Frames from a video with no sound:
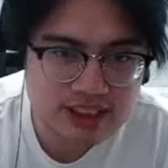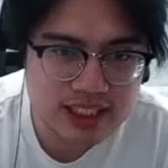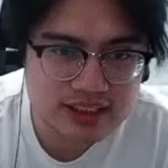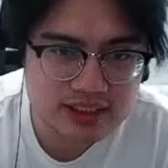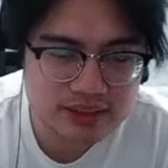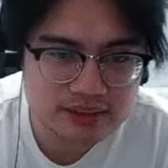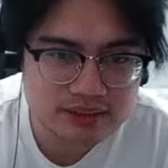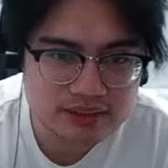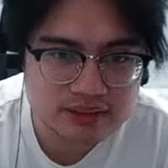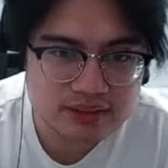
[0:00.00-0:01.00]
S though.
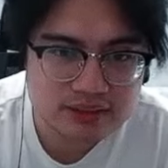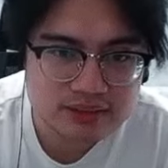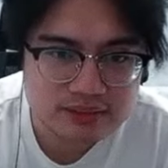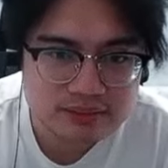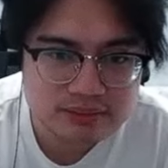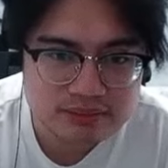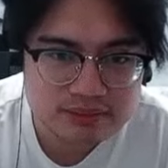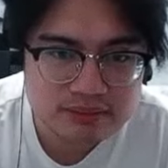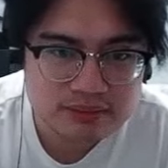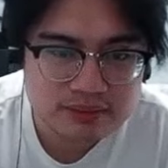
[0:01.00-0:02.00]

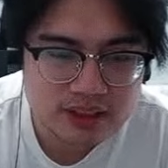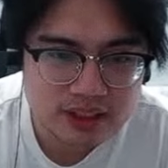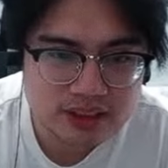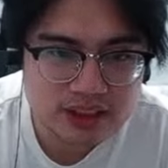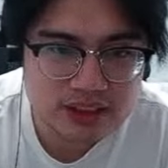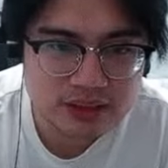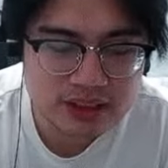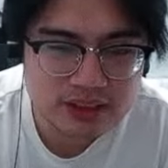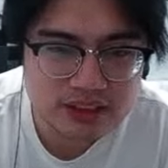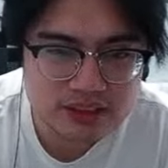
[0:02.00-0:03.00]
Because she's so
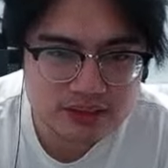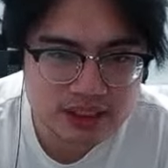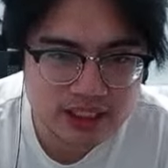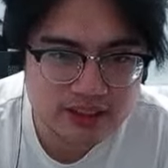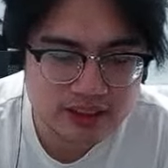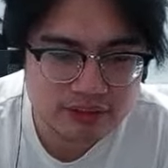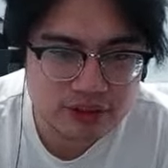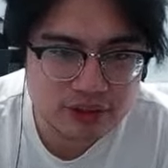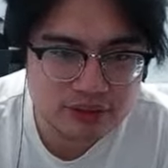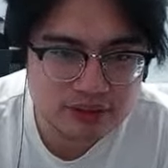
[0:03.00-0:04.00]
easy to, like, if you
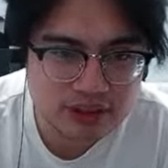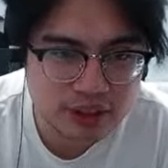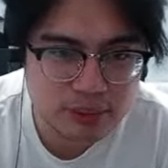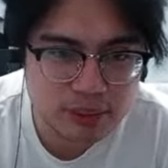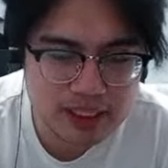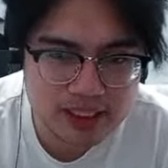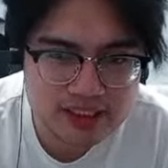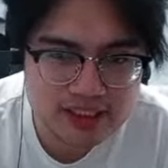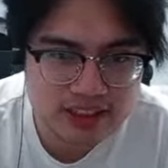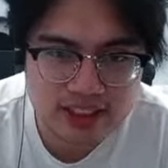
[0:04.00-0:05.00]
don't, her mobility
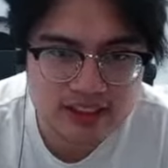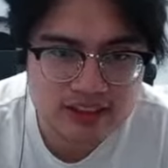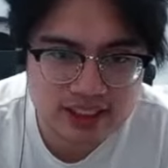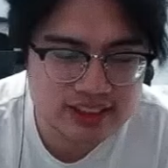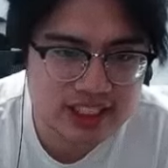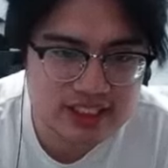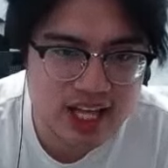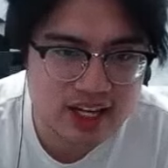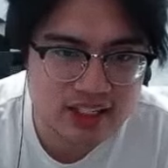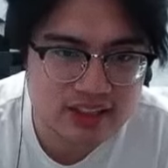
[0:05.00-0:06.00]
is not there. It's
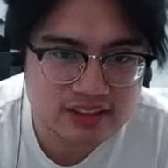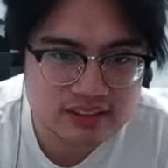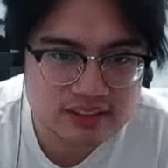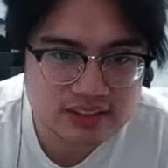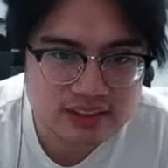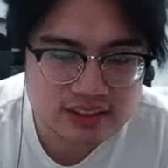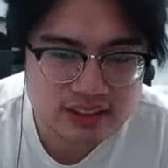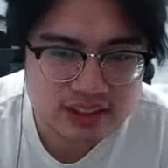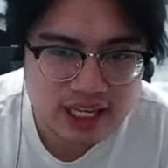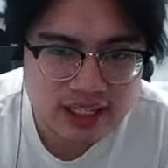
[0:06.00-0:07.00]
not it.
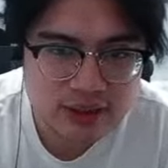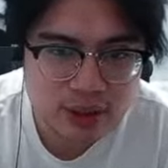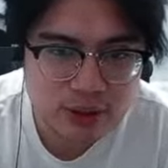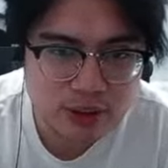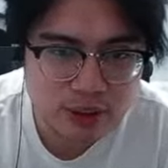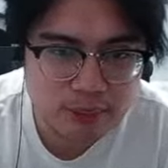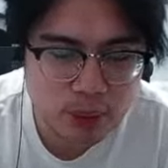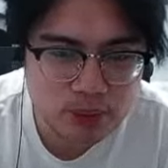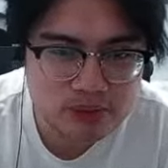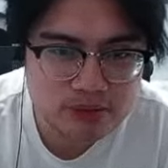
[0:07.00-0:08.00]
And her
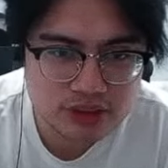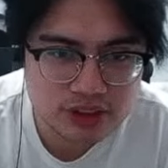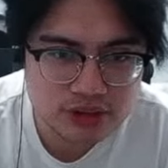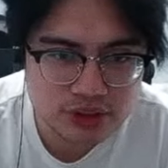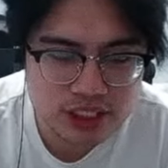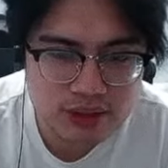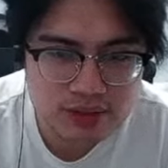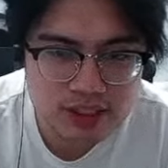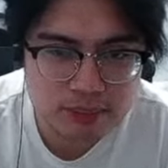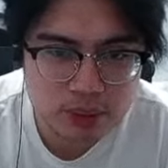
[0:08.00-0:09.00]
poke, you cannot
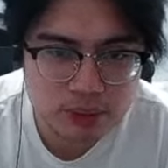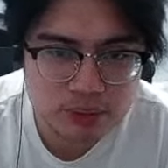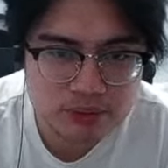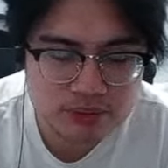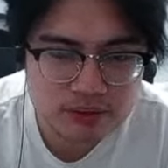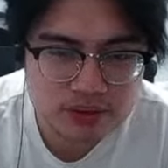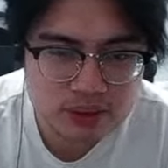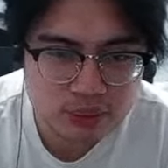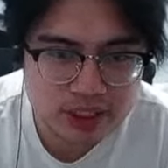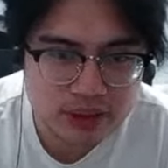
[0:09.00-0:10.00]
really poke
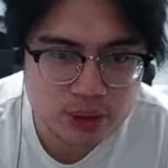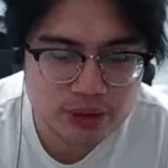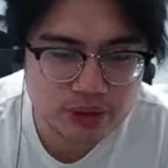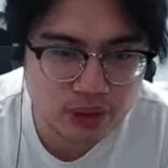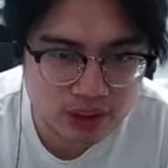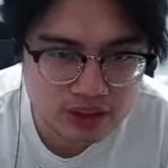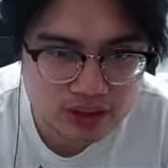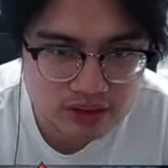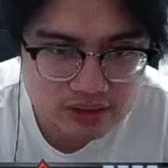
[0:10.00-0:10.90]
without going dark.